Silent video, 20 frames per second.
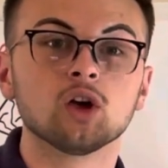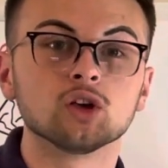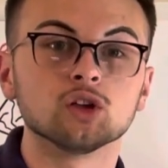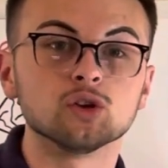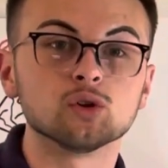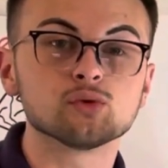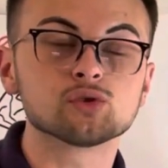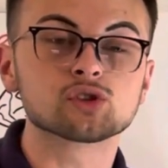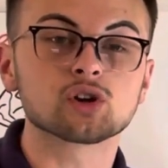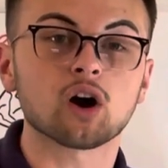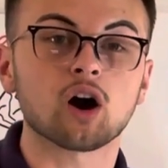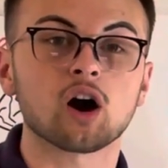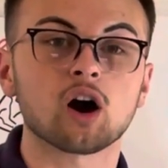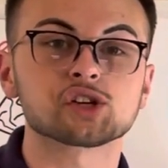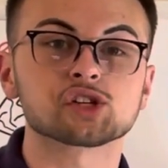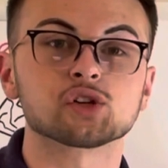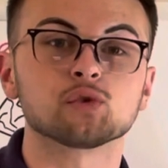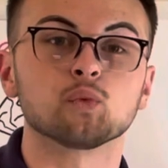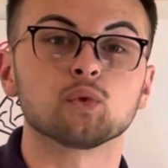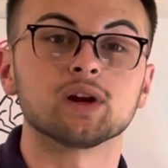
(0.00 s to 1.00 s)
Use
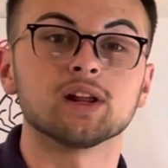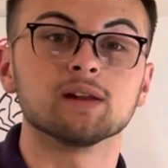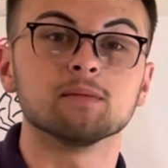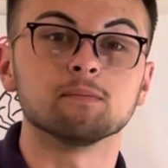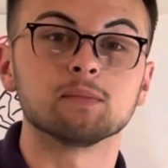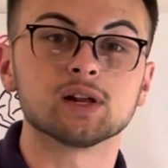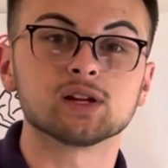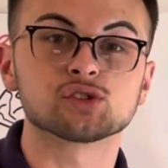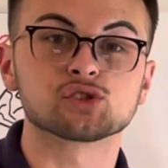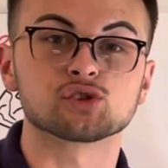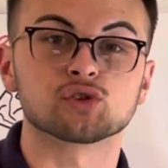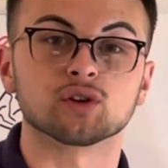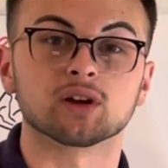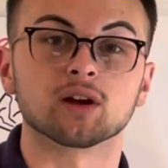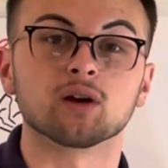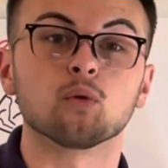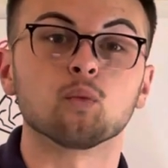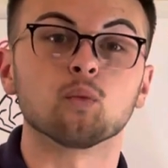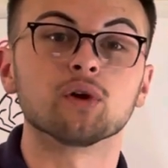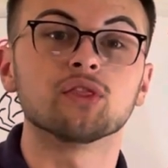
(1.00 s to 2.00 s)
caution when
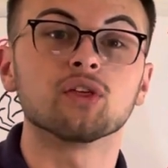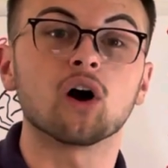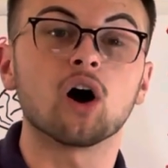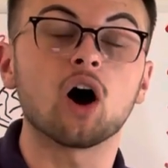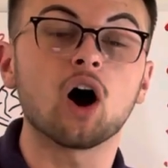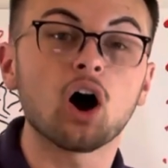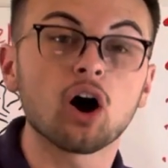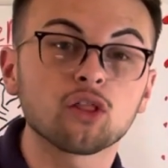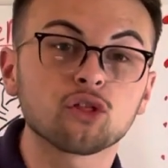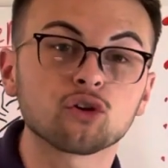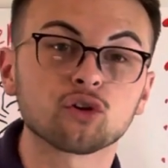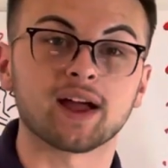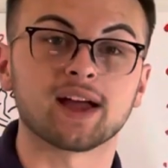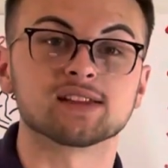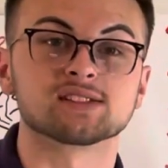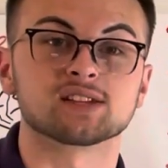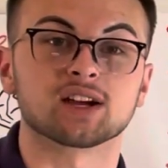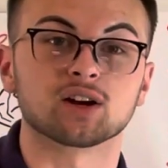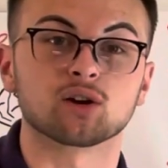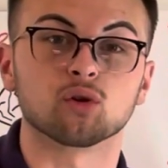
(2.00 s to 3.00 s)
administering with other
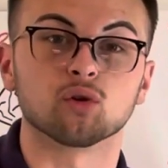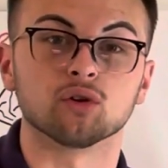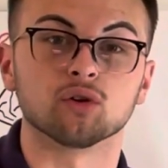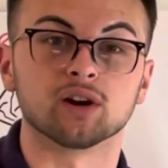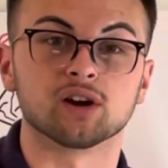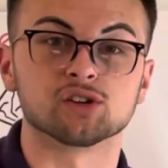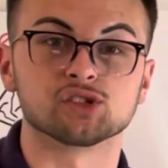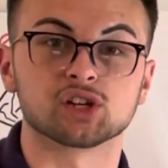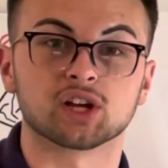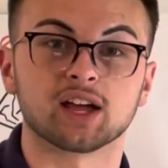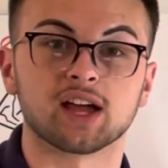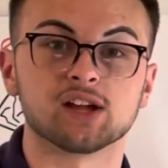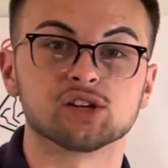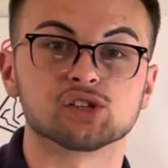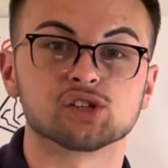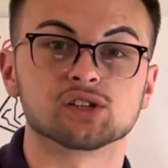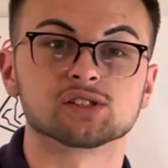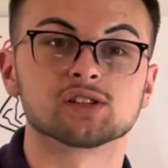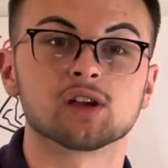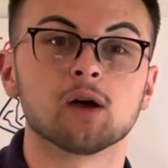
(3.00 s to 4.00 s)
anticholinergic
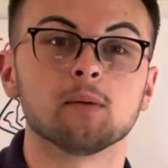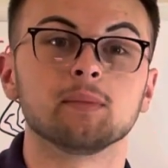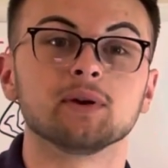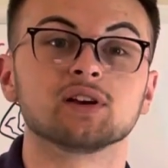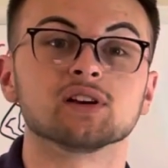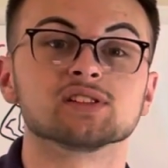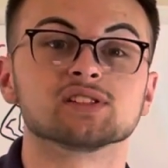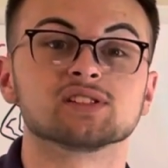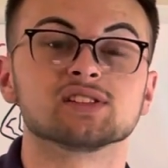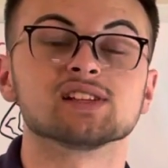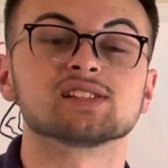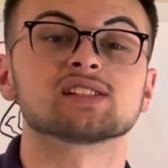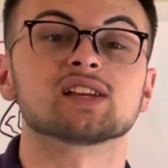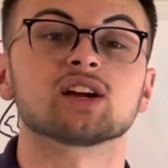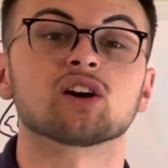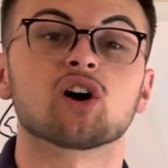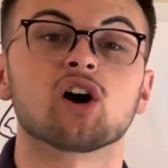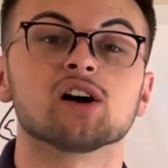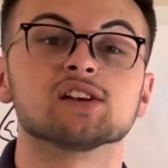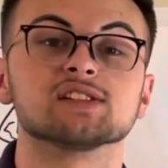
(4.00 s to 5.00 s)
agents because this can
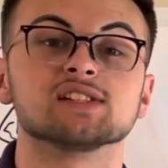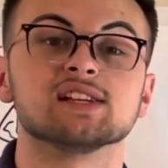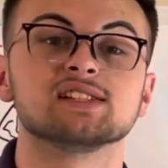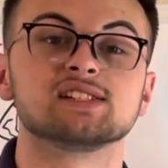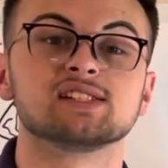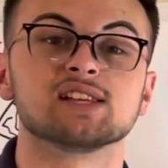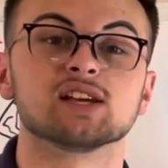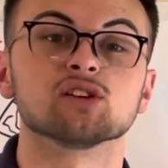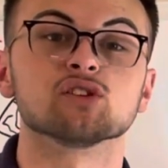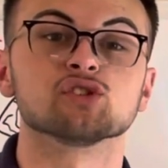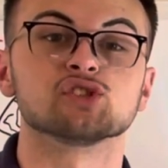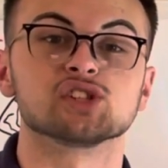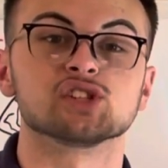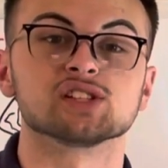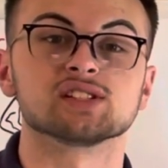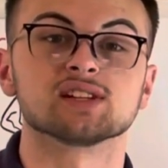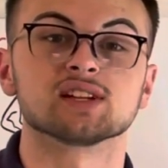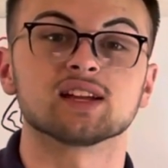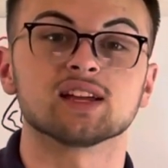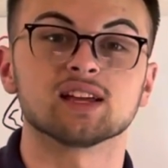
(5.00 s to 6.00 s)
cause a
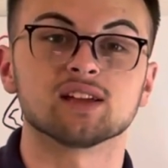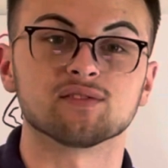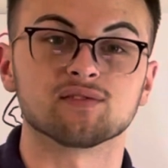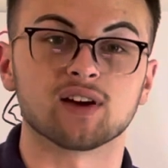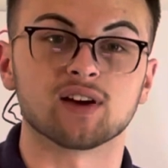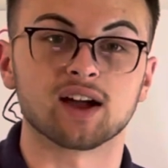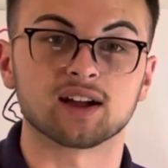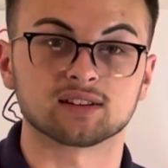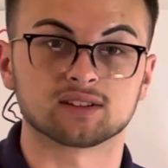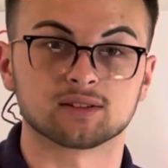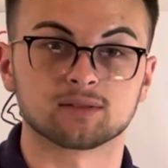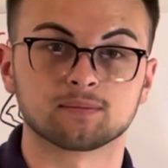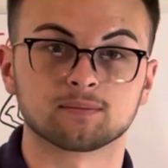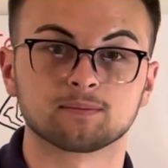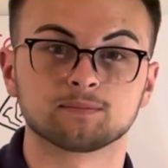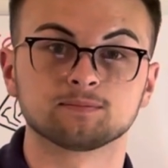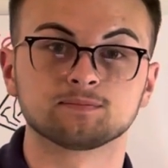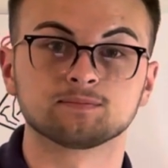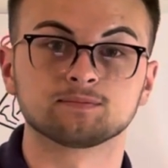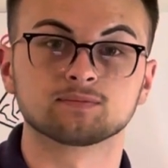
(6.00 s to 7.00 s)
synergistic effect.
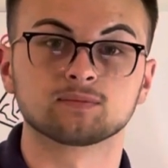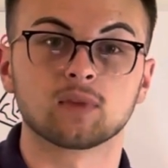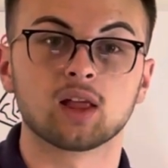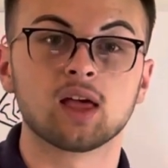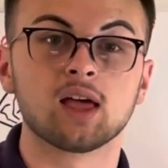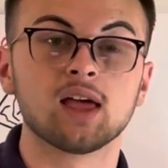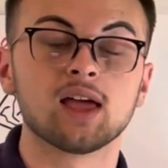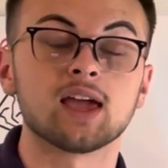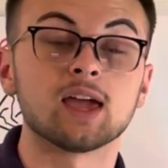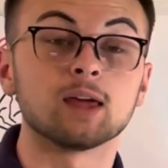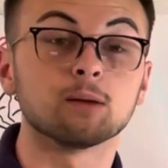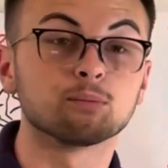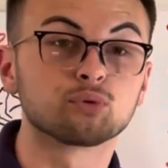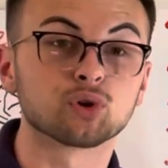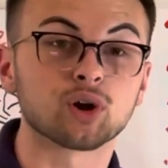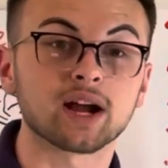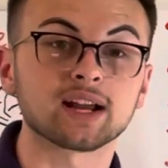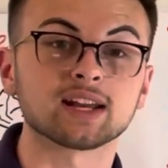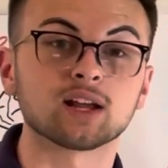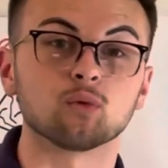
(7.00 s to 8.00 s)
In
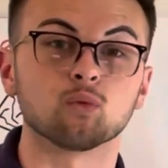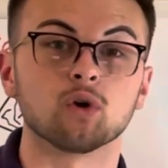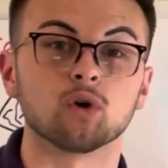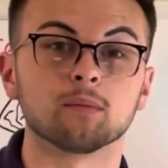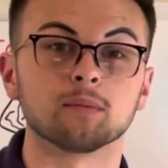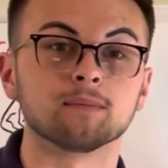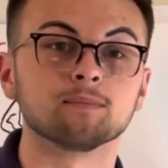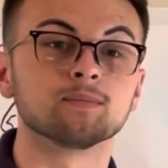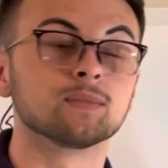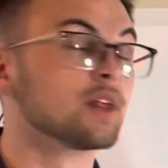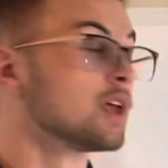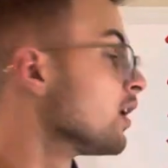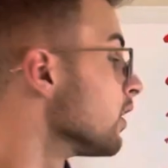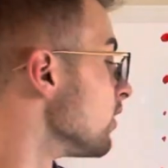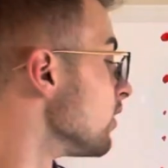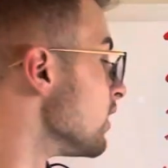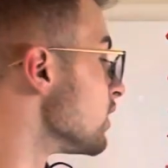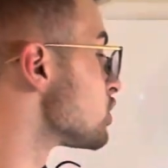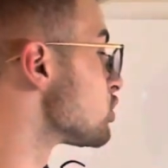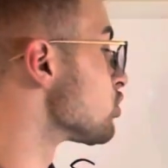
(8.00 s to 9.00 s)
pregnant women,
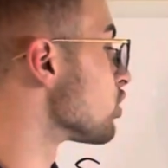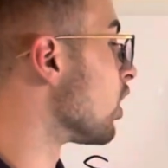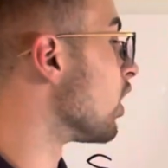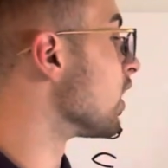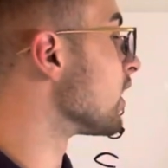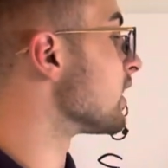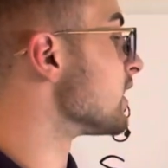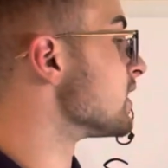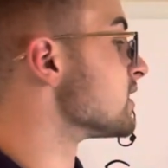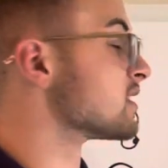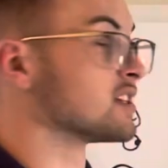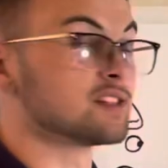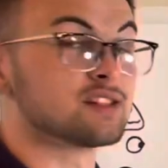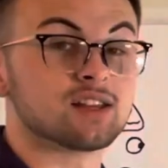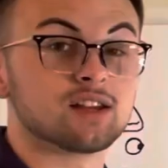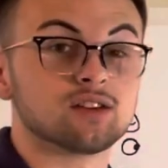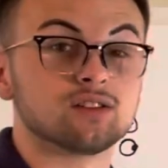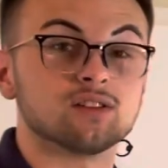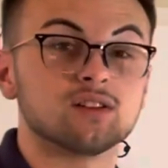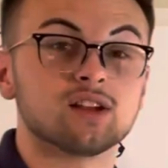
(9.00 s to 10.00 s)
this drug is,
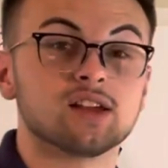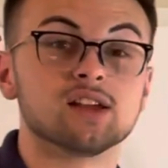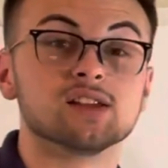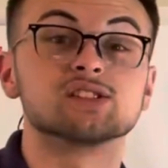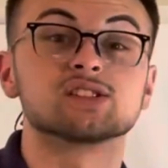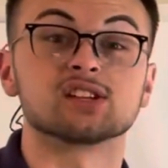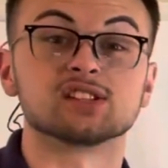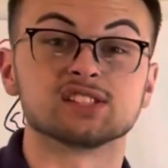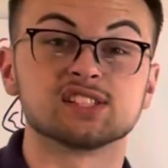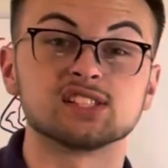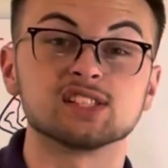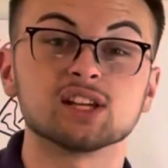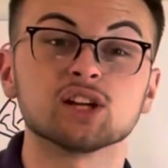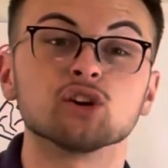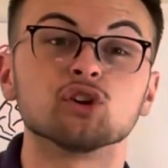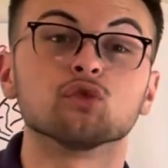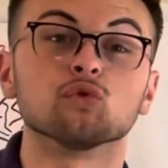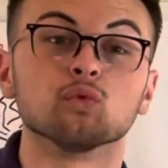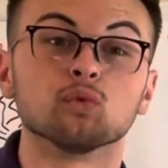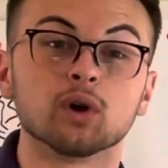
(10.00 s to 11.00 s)
content- is
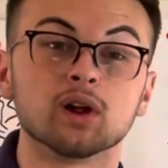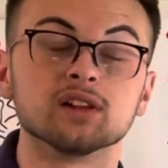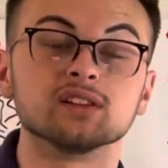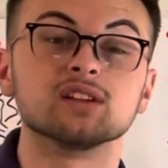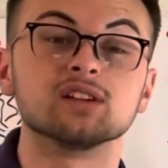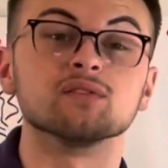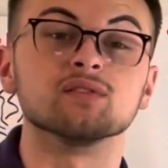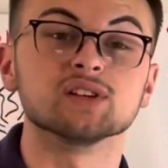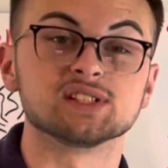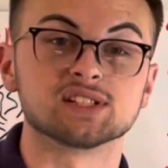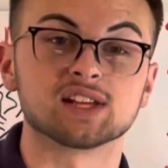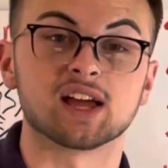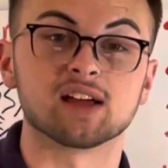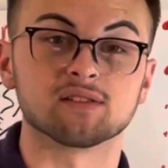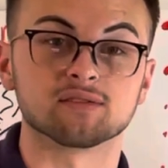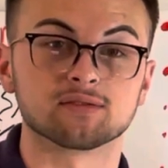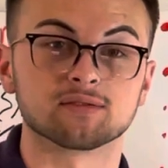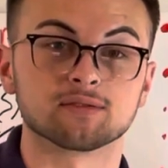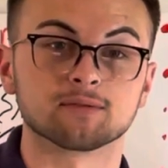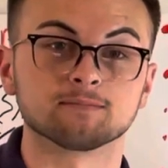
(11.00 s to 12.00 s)
considered relatively
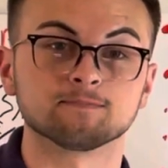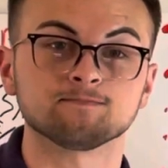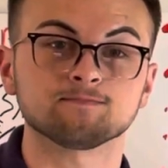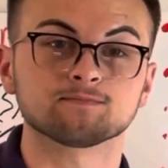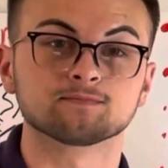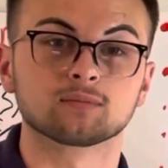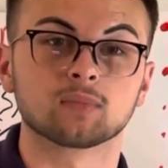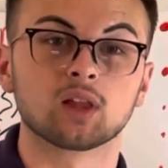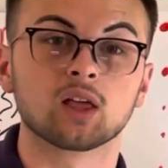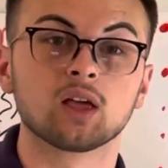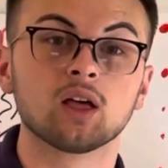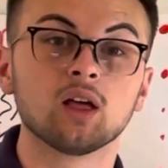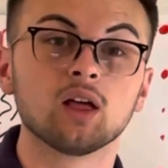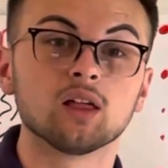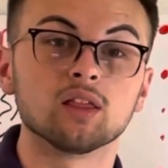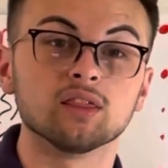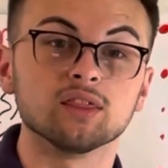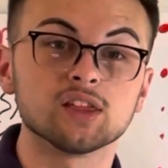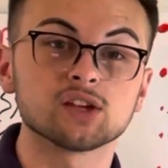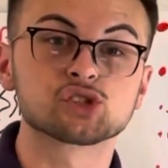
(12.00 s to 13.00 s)
safe.
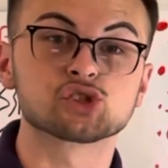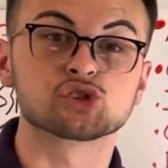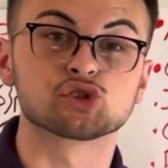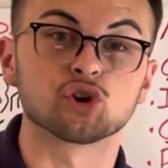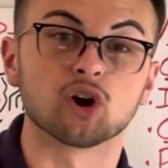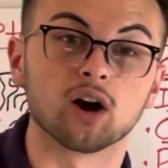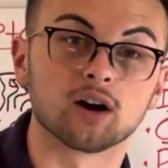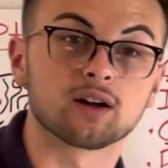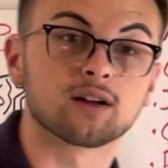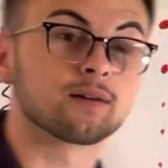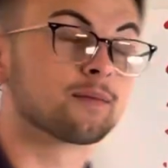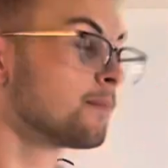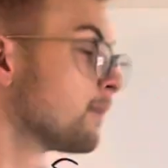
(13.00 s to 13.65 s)
This drug